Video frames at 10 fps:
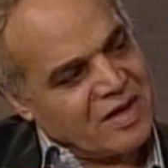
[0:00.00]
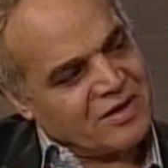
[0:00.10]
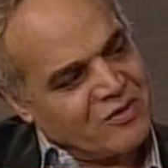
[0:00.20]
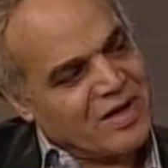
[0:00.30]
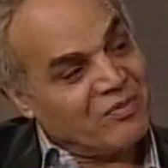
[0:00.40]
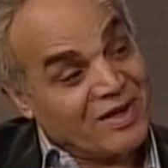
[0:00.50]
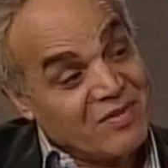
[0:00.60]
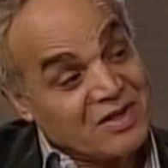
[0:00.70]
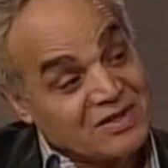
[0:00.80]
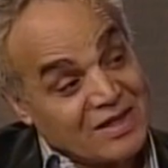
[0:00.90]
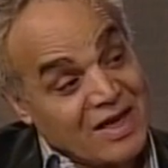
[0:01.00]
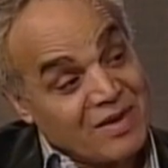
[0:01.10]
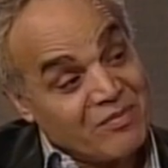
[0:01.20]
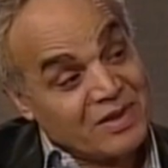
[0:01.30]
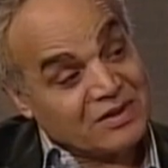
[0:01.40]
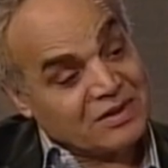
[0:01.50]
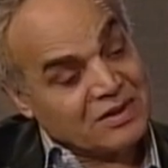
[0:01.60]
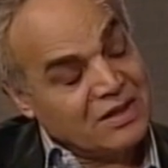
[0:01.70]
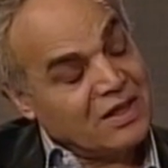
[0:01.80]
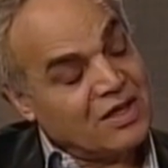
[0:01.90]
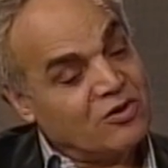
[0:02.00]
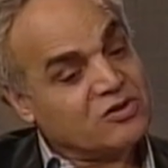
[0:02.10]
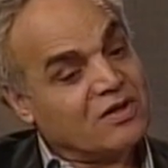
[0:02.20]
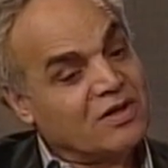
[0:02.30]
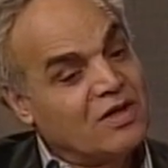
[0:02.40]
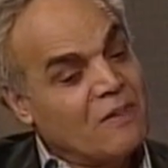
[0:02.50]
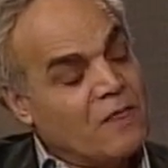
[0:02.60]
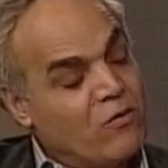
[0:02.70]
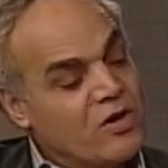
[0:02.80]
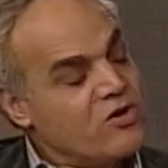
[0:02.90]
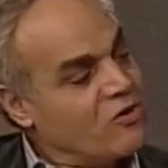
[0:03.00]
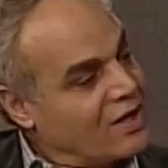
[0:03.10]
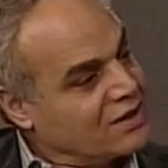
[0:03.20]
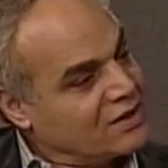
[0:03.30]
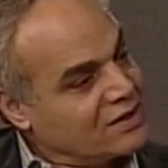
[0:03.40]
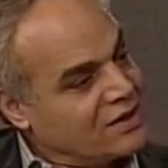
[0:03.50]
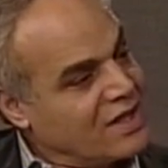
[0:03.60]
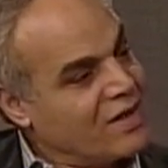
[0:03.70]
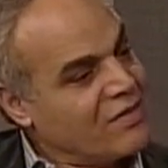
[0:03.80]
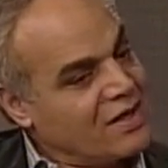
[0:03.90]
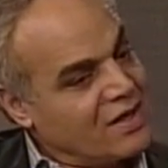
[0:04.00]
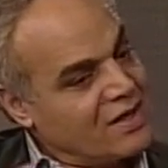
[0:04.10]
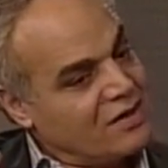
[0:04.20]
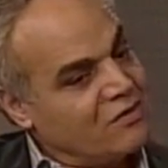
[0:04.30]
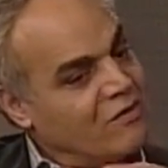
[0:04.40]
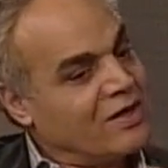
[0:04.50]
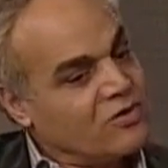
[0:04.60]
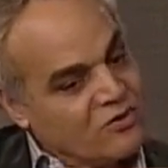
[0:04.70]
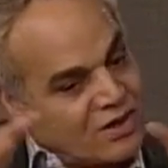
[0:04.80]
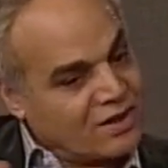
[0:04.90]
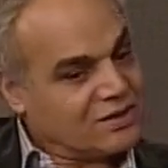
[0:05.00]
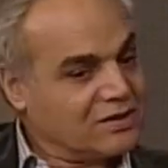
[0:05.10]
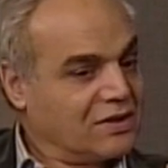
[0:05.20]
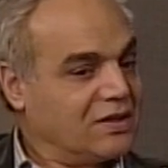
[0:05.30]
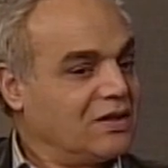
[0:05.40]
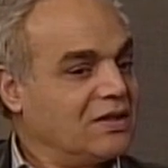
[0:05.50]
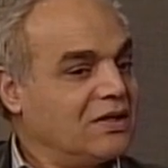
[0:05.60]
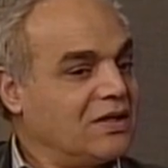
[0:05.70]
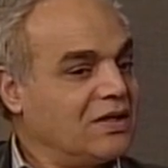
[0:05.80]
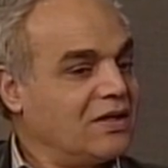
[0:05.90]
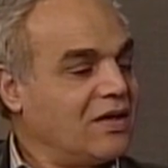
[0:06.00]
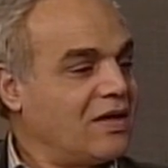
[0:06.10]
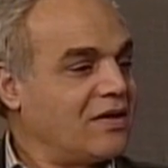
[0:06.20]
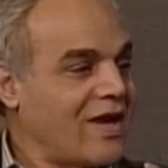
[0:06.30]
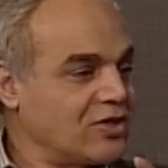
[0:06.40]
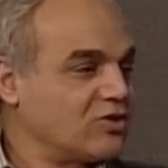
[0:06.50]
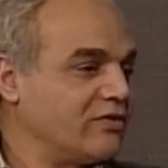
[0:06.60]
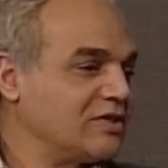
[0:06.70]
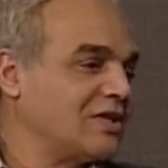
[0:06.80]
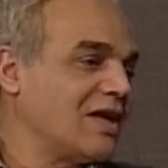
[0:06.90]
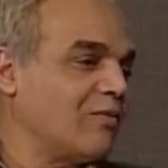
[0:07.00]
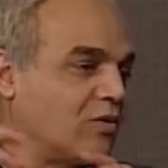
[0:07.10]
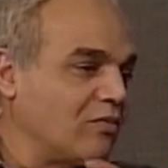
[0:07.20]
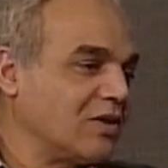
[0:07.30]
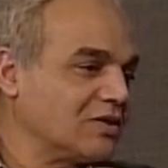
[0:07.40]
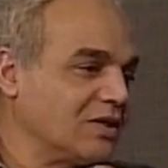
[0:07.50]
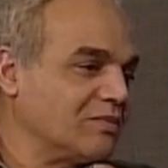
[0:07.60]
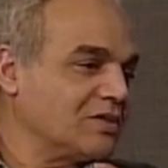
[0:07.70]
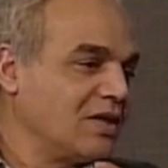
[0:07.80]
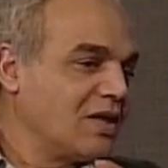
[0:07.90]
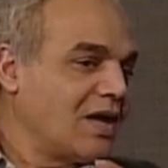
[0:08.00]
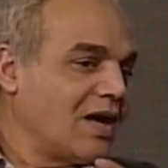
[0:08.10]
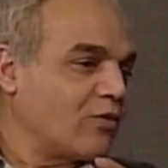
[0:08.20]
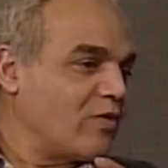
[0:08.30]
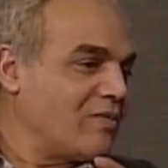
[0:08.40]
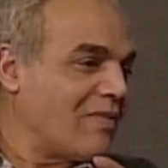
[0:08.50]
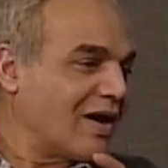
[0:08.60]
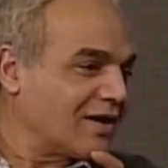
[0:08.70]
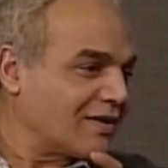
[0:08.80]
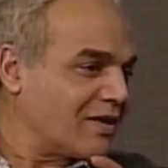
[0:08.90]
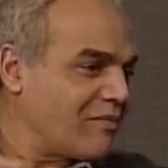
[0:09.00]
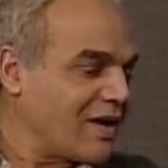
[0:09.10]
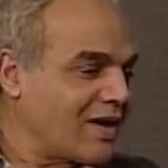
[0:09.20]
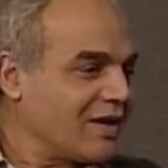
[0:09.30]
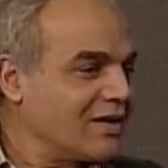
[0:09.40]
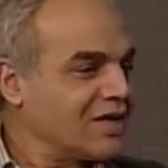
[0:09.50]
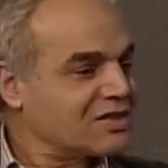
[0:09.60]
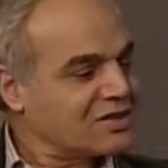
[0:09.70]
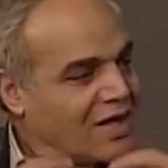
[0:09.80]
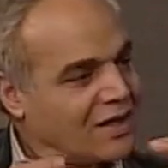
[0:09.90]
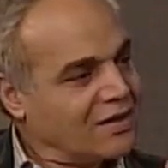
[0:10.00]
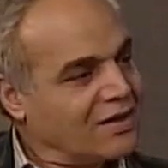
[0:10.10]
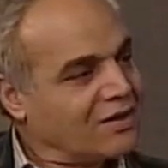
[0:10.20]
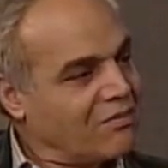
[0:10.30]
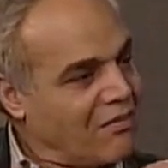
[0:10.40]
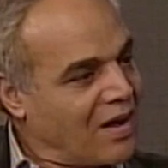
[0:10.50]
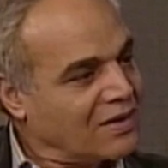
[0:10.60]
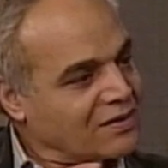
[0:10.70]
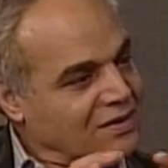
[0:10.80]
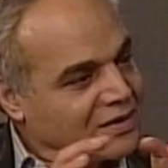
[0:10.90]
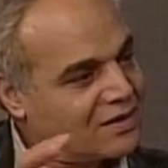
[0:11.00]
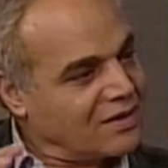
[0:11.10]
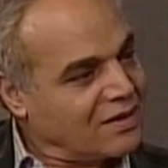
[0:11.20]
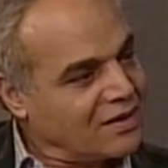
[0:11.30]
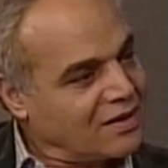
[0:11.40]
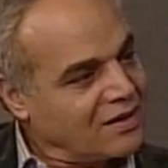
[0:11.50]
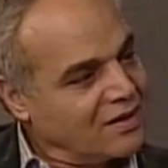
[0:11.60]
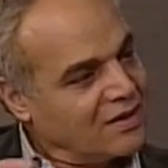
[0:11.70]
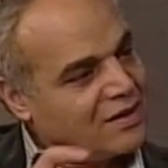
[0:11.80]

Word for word: I don't want to blame Islam, but yeah. uh, I also, when you look at Islam and when you look at uh, the history of Islam or Muslims, are we monitoring by a secular mother uh,